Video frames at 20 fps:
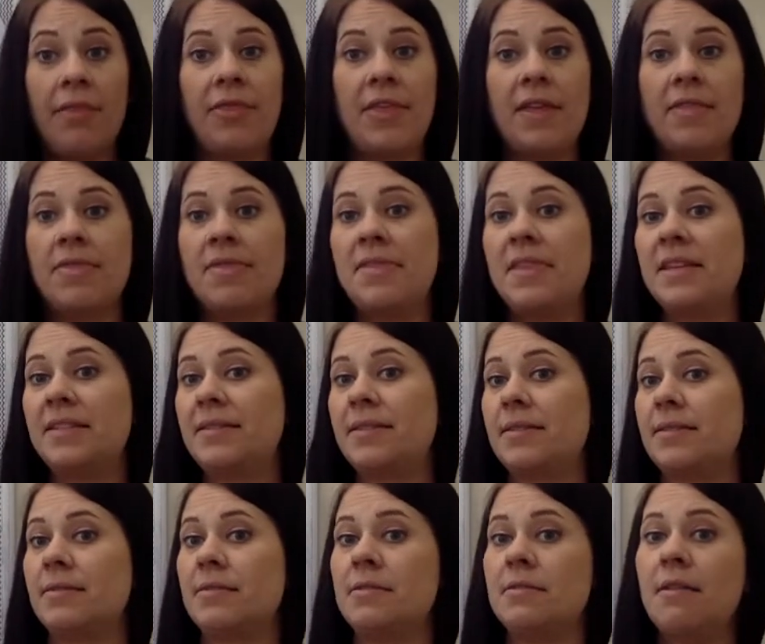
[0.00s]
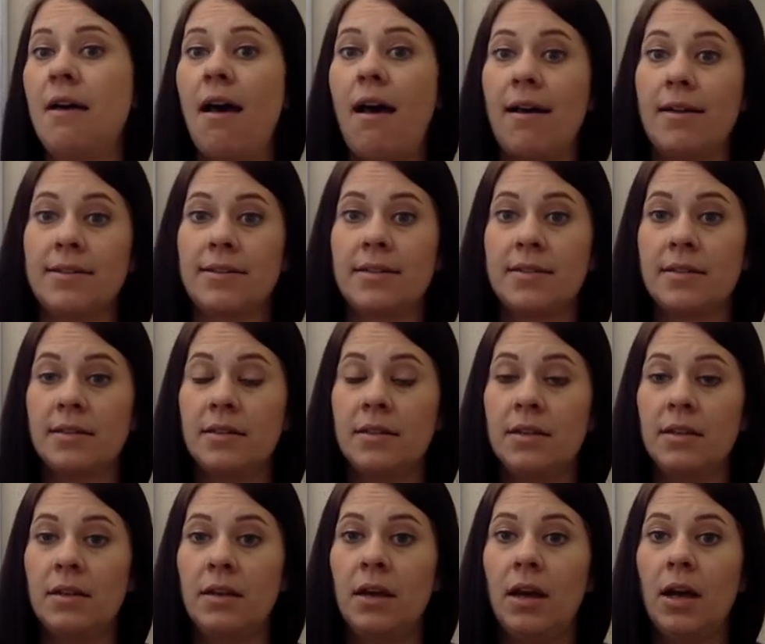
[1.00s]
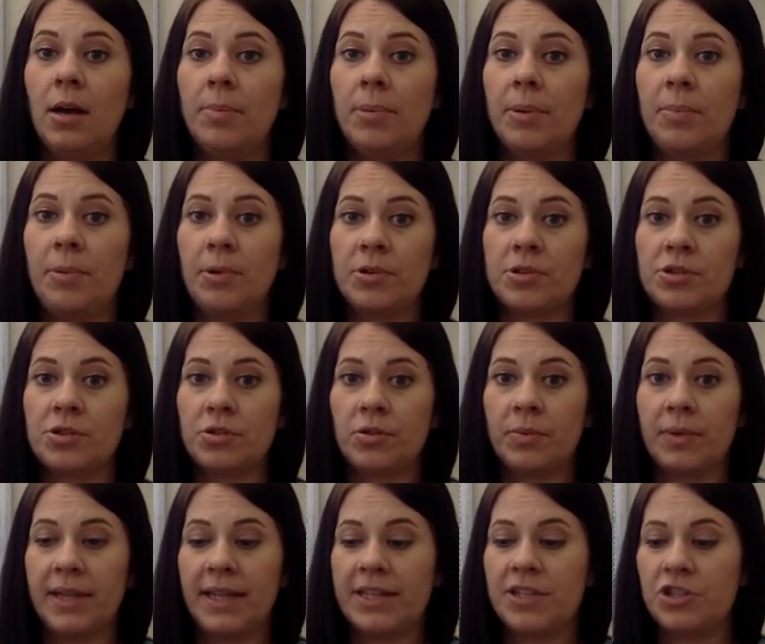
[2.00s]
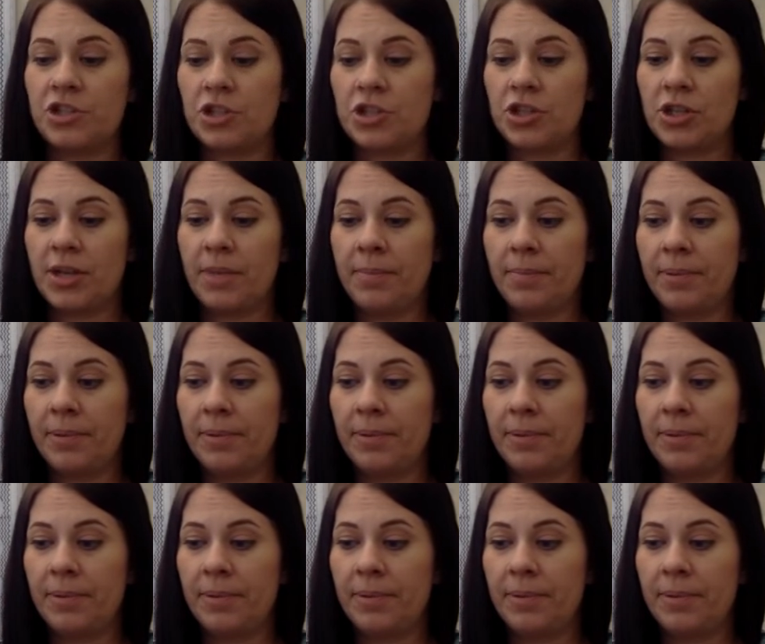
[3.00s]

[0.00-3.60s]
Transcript: then this is not a proportional relationship.